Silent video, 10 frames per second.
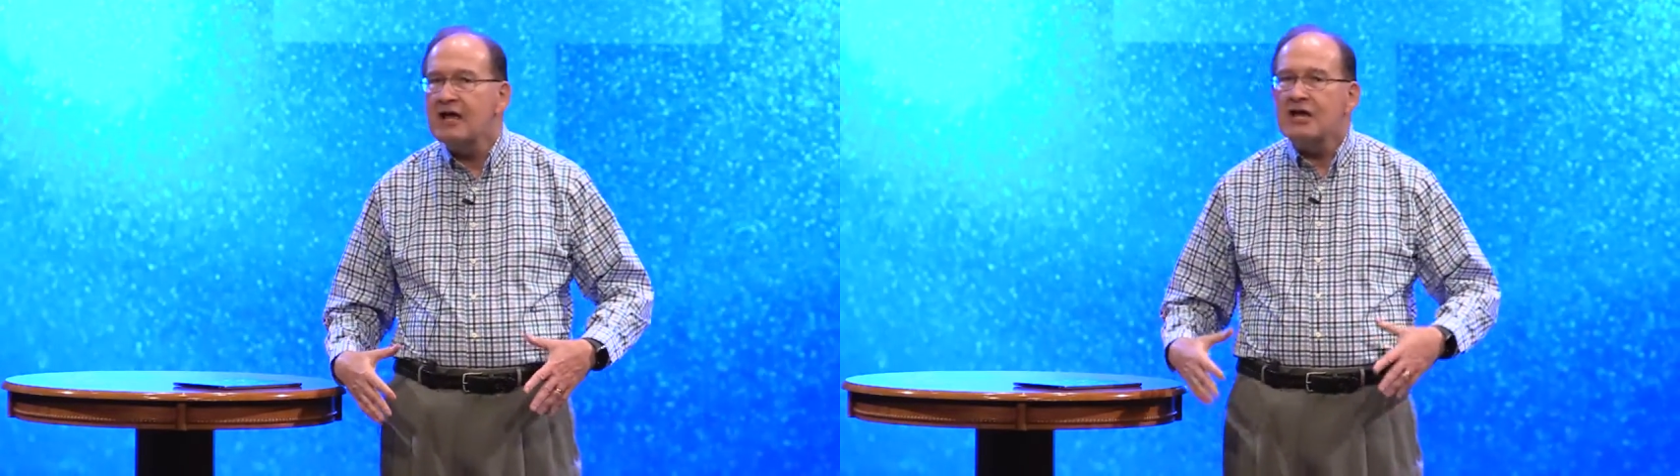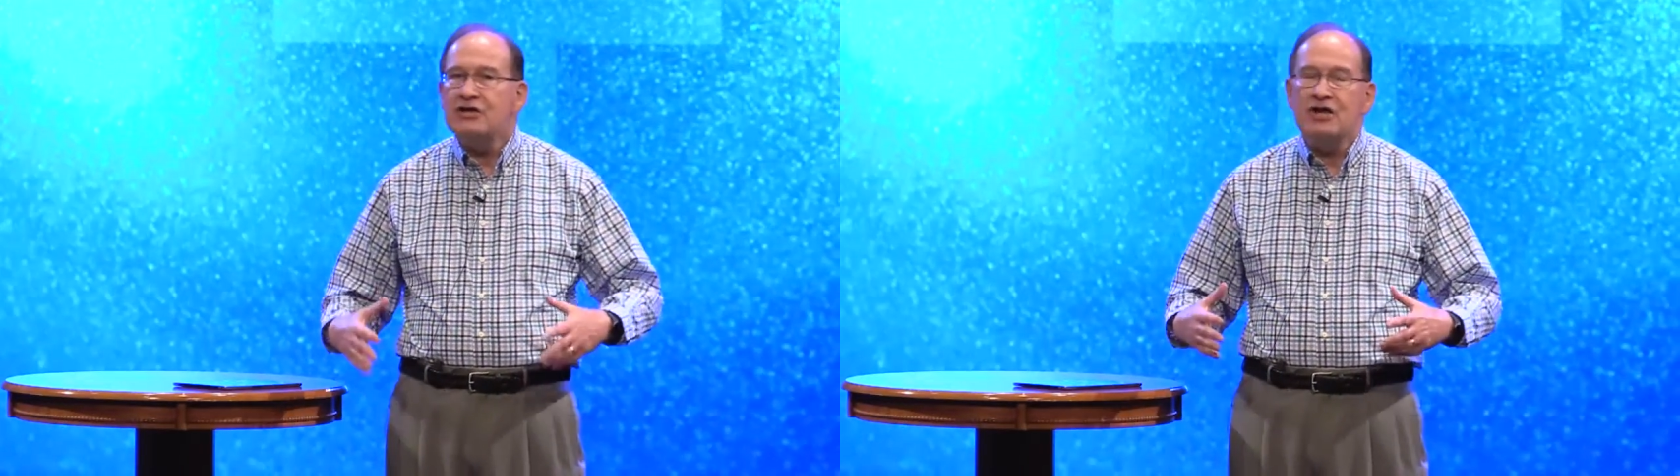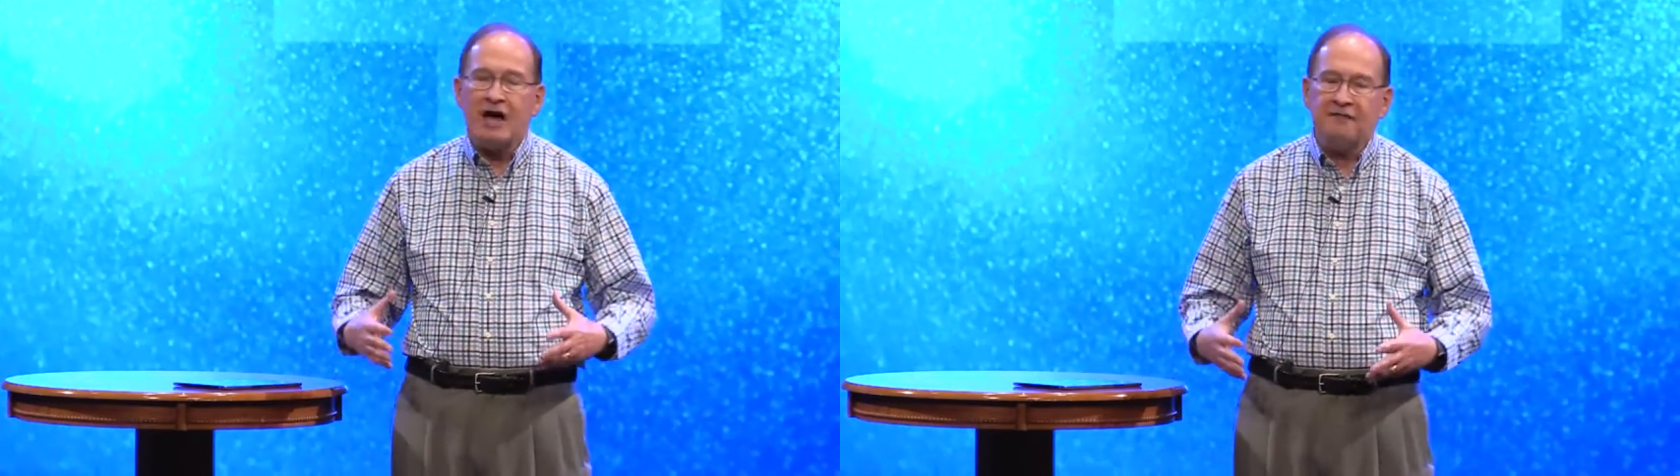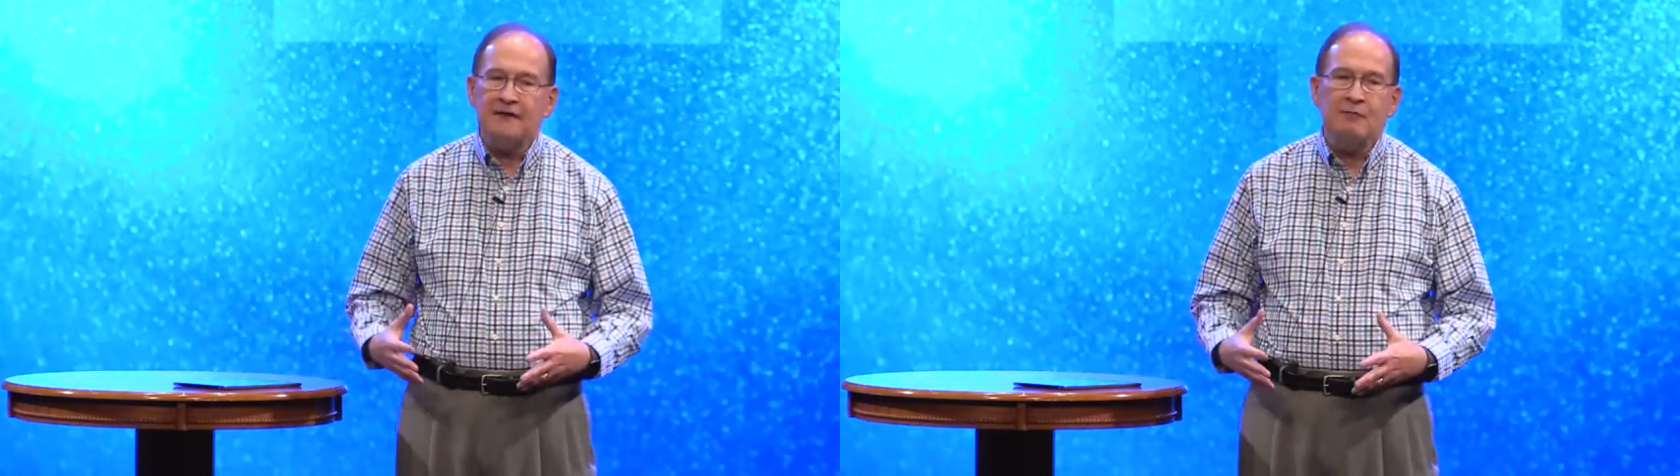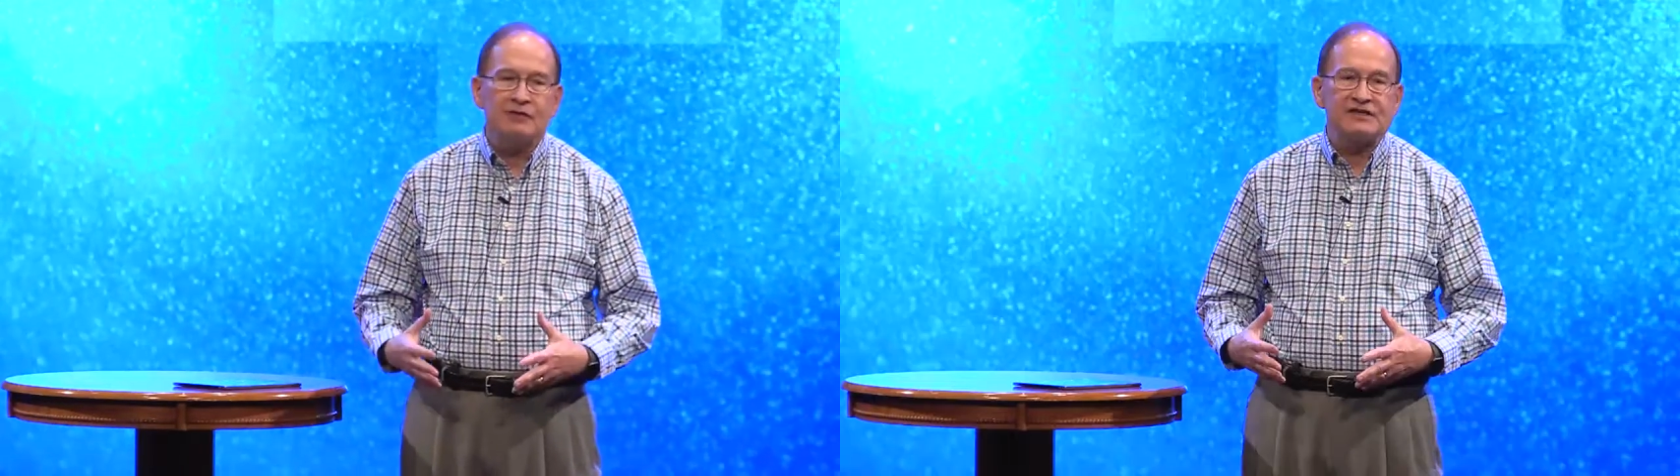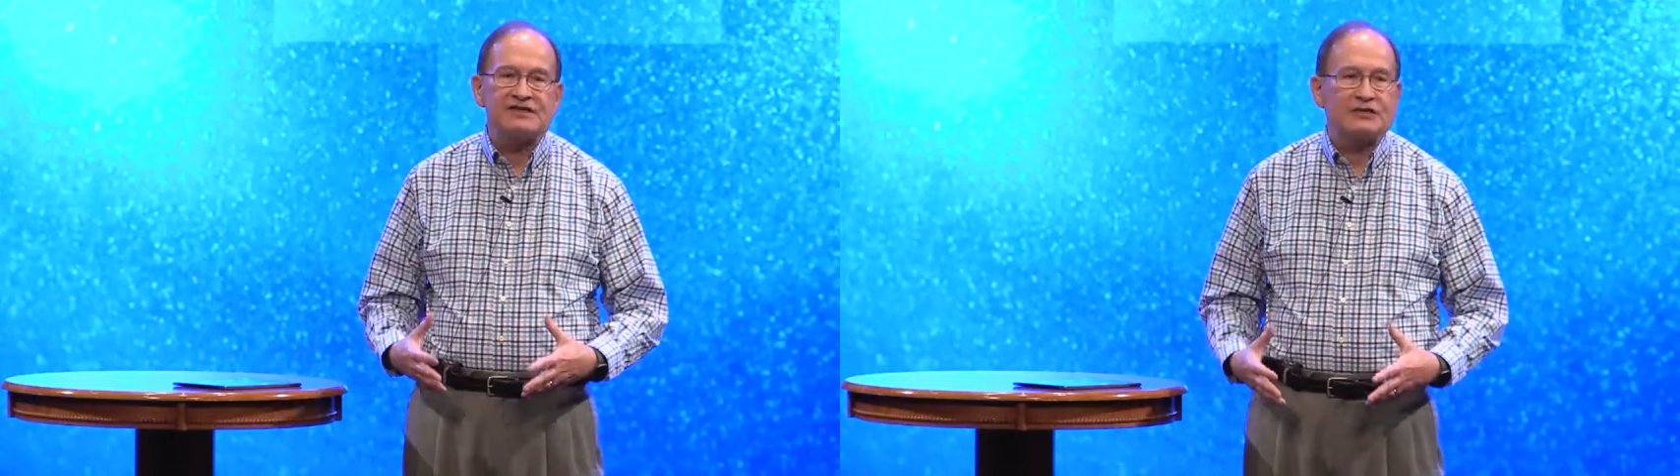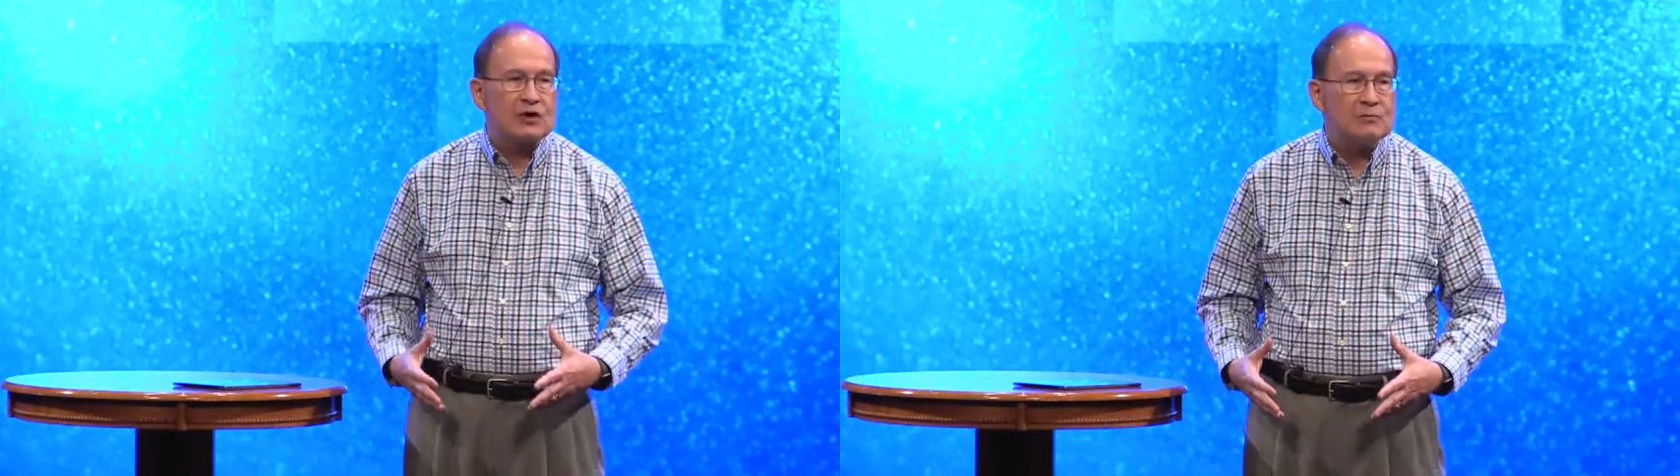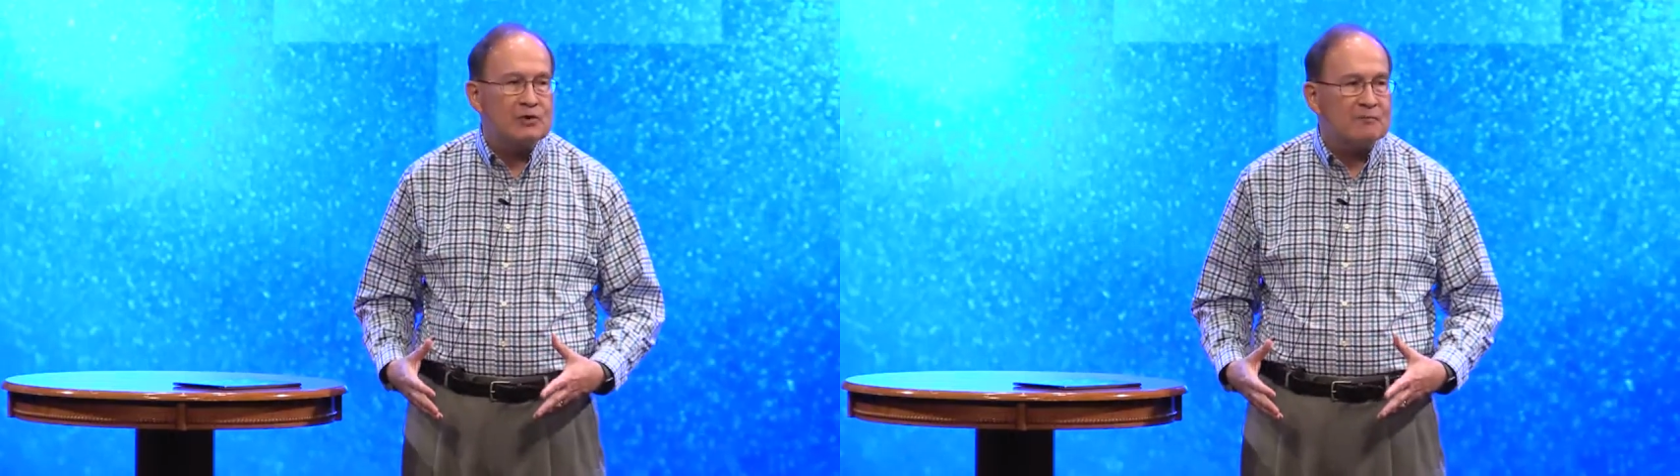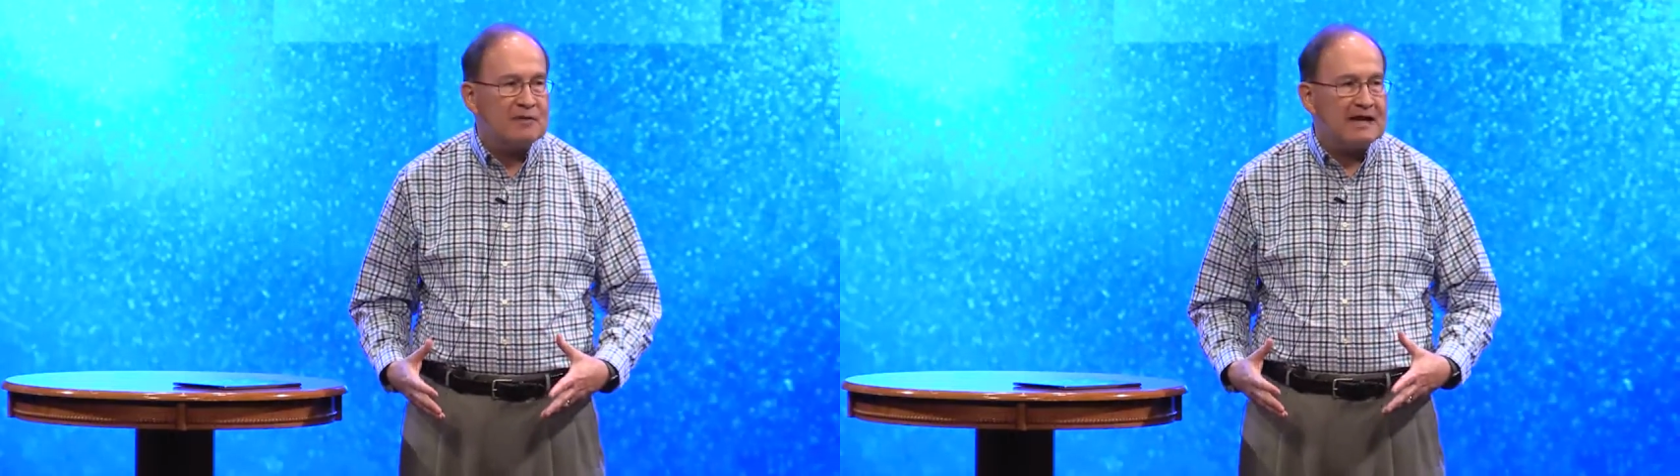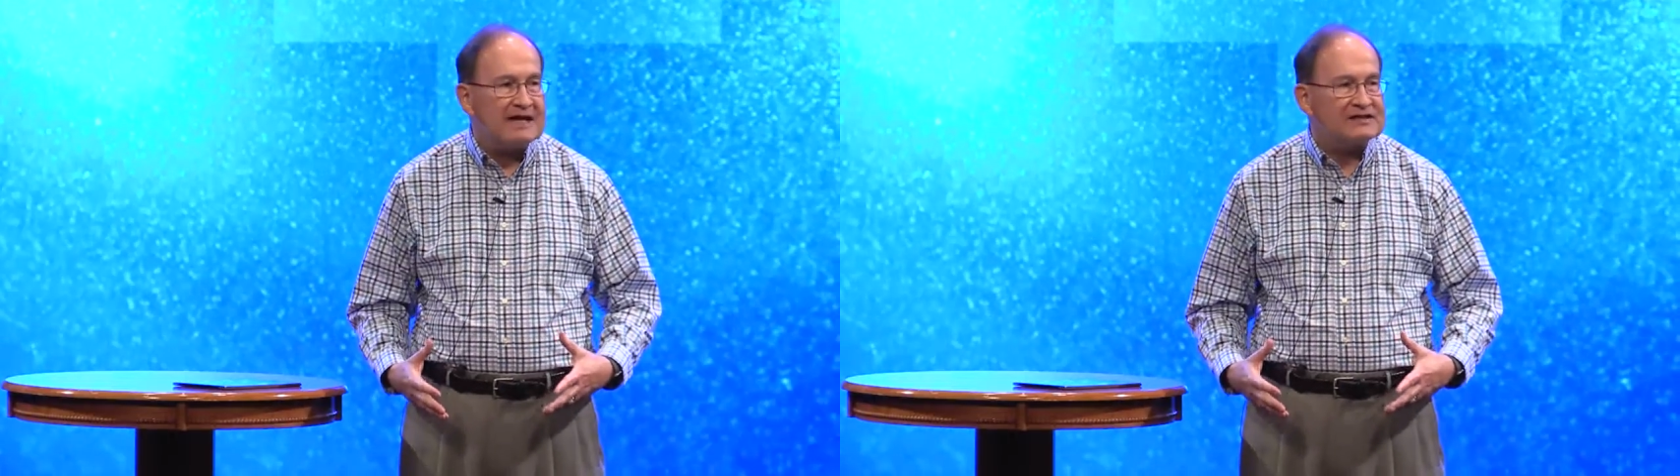Nothing will disturb your
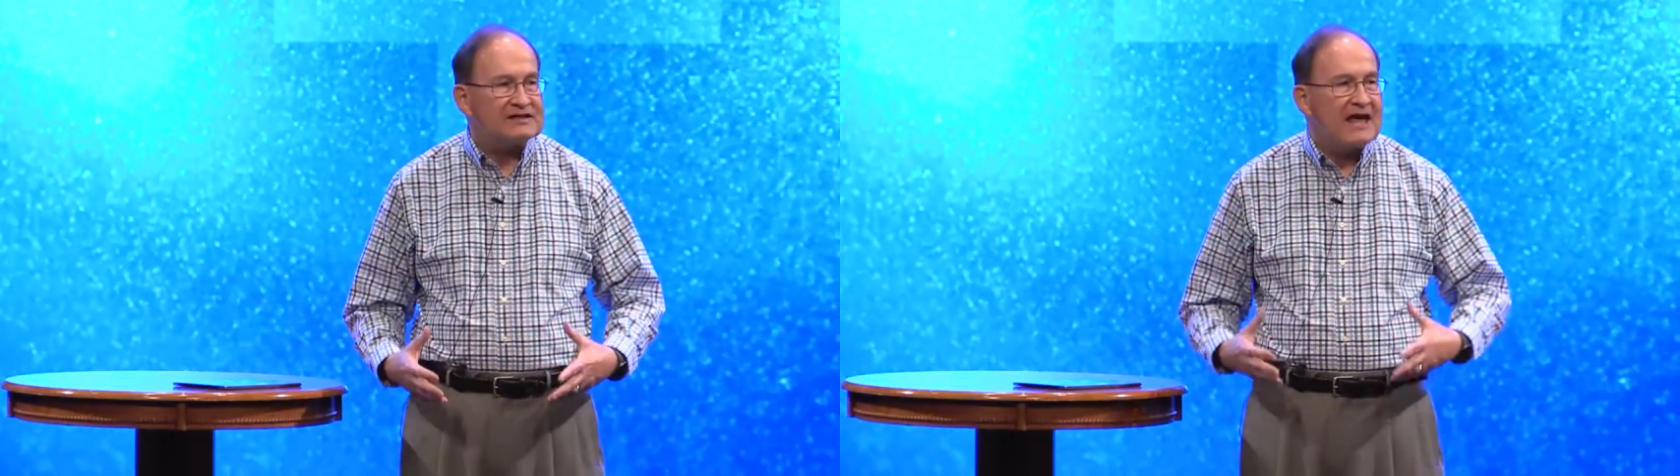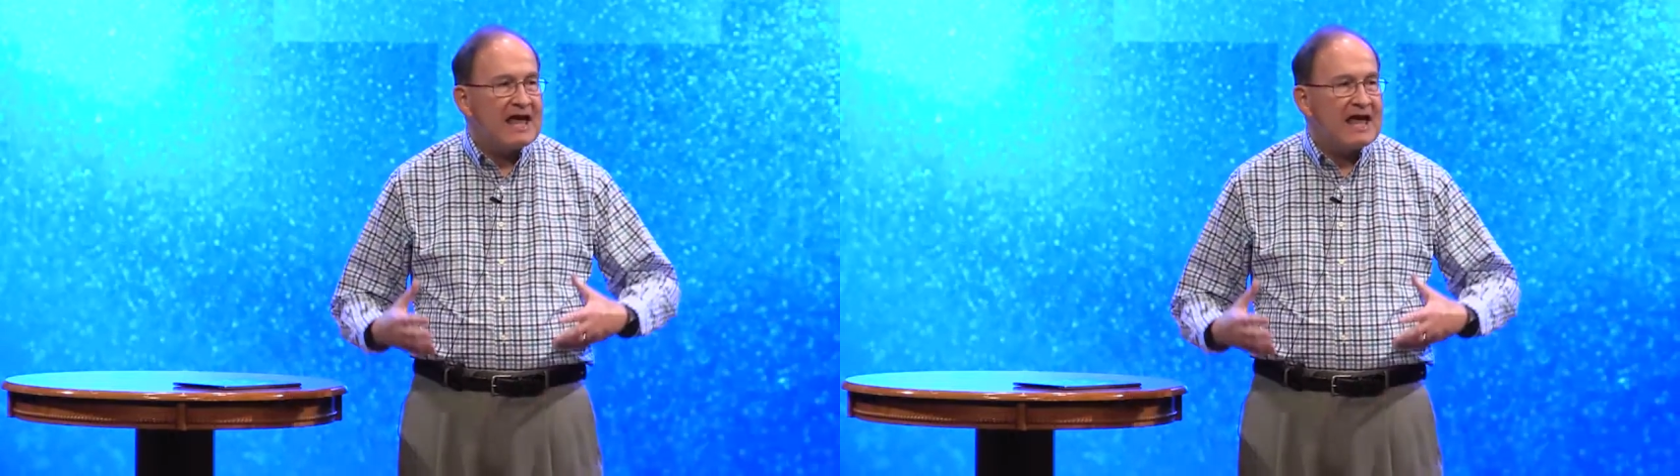peace.